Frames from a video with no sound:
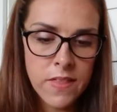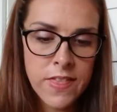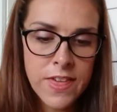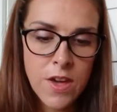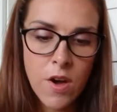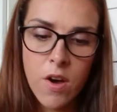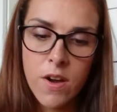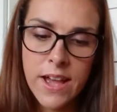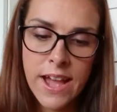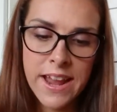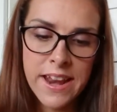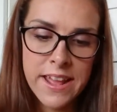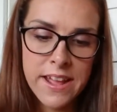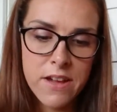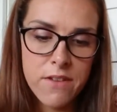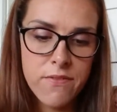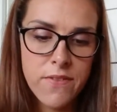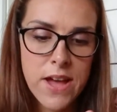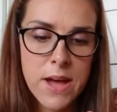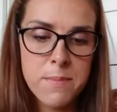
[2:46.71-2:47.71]
The
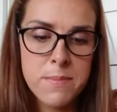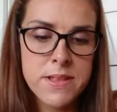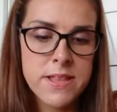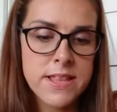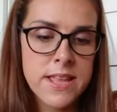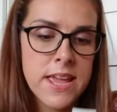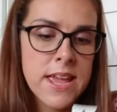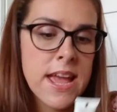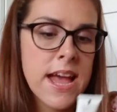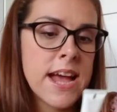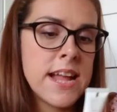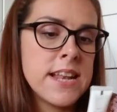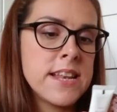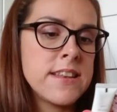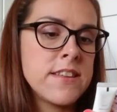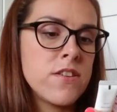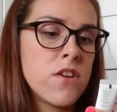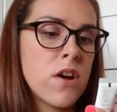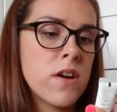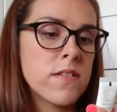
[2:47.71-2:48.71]
Organic Pharmacy
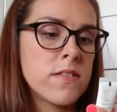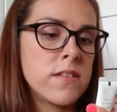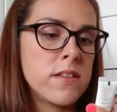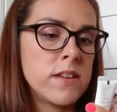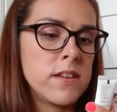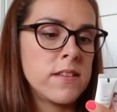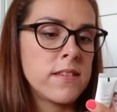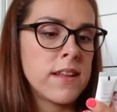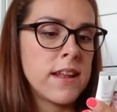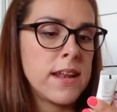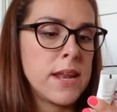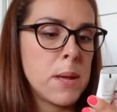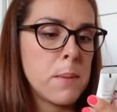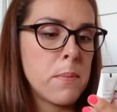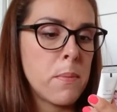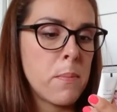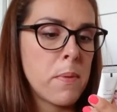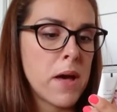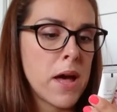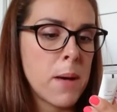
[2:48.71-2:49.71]
Antioxidant Lip
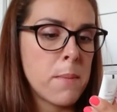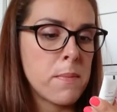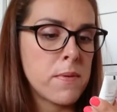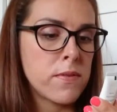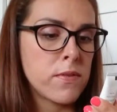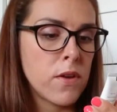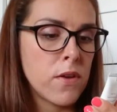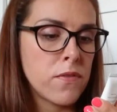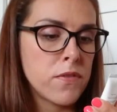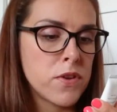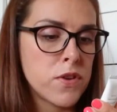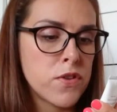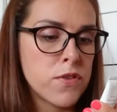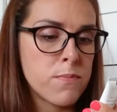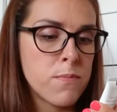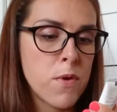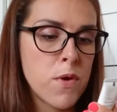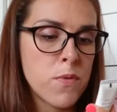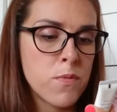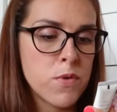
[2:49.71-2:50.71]
Balm, soft and
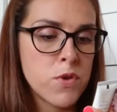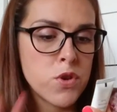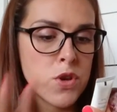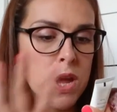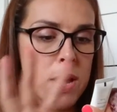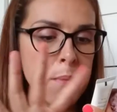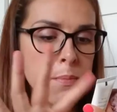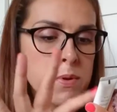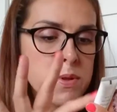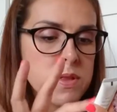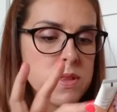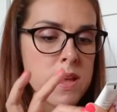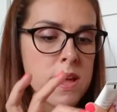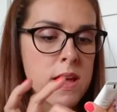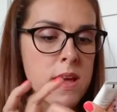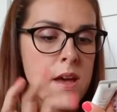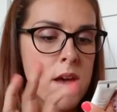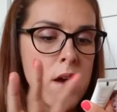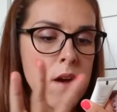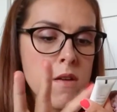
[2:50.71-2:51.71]
smooth with shea
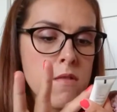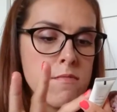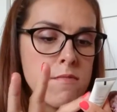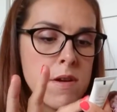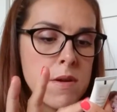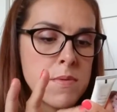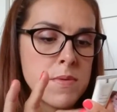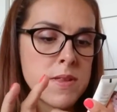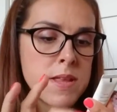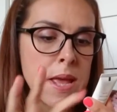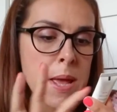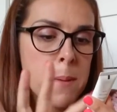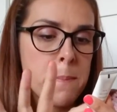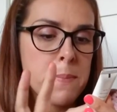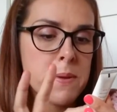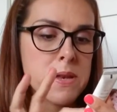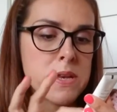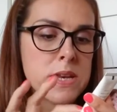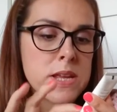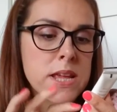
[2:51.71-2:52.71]
butter, rose hip
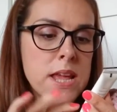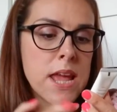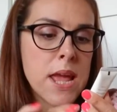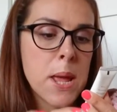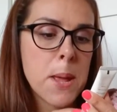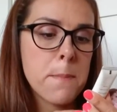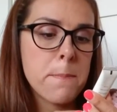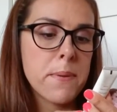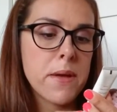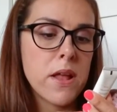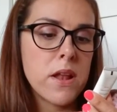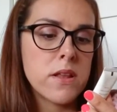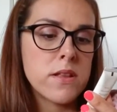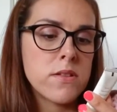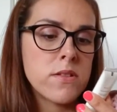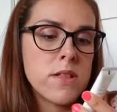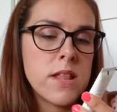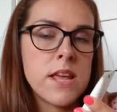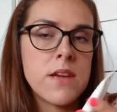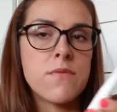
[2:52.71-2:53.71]
to keep
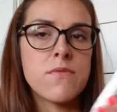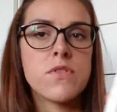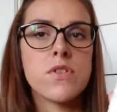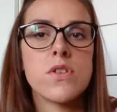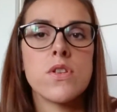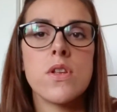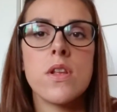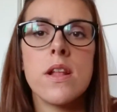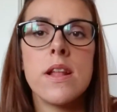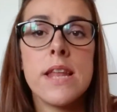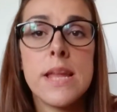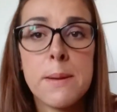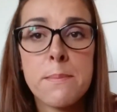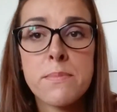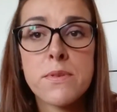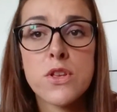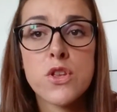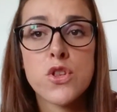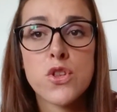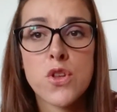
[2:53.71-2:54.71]

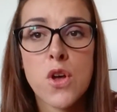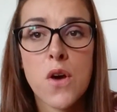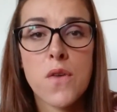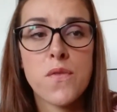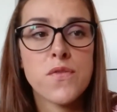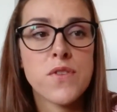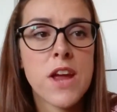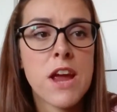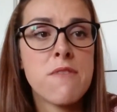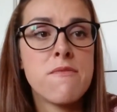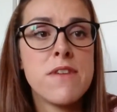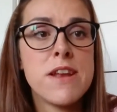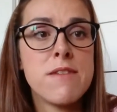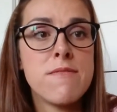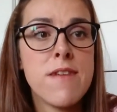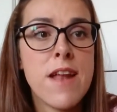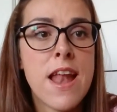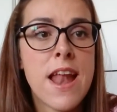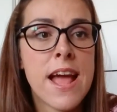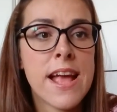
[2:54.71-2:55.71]
lips soft. I really,
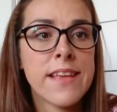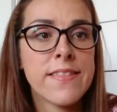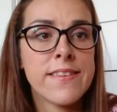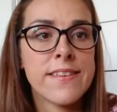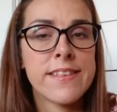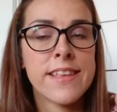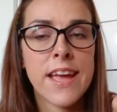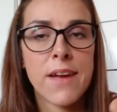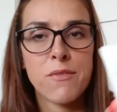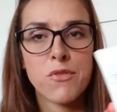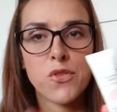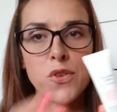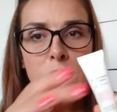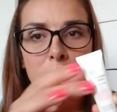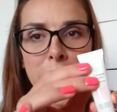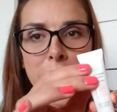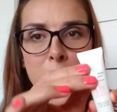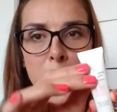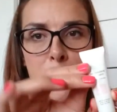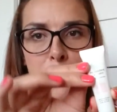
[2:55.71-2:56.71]
really like this. I've
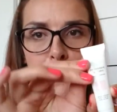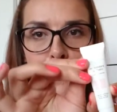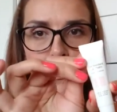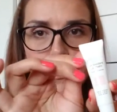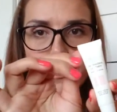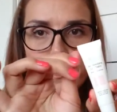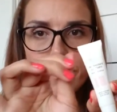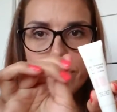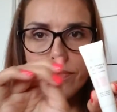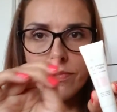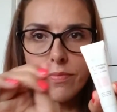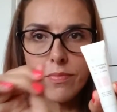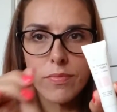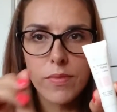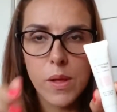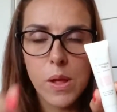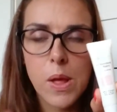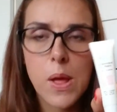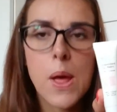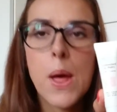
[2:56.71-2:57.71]
tried it.
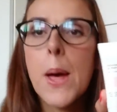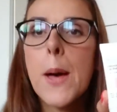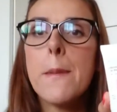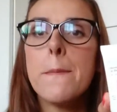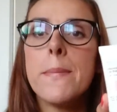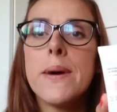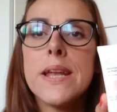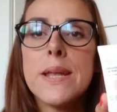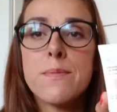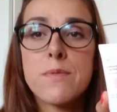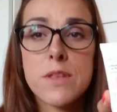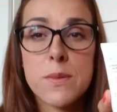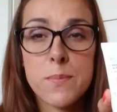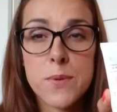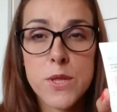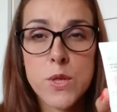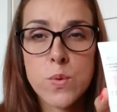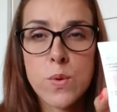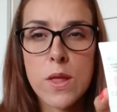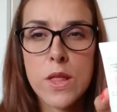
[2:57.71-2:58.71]
My lips
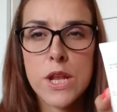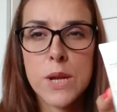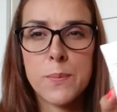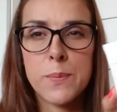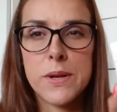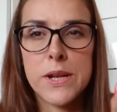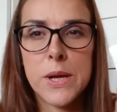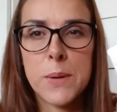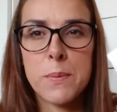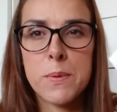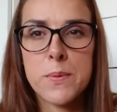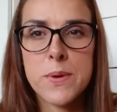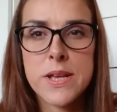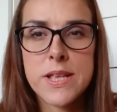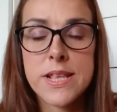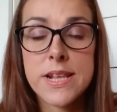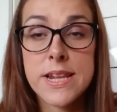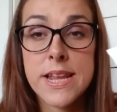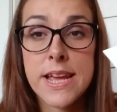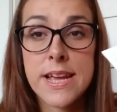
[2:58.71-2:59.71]
have been swelling up a little bit
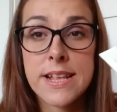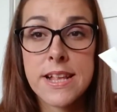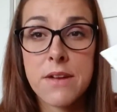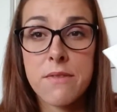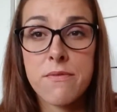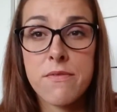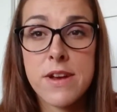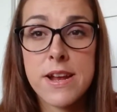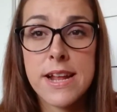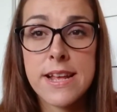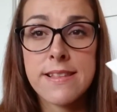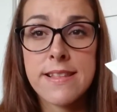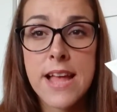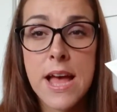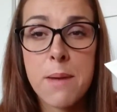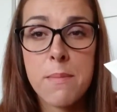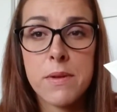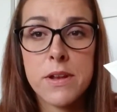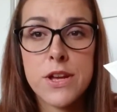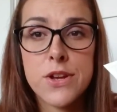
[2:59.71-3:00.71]
recently because I've realised
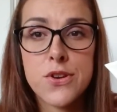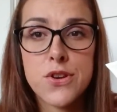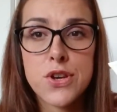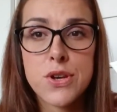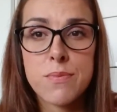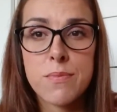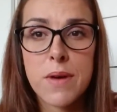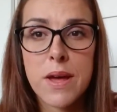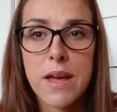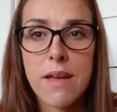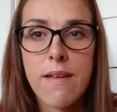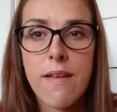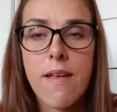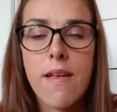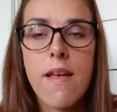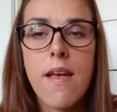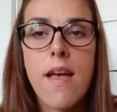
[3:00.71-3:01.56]
that I'm allergic to my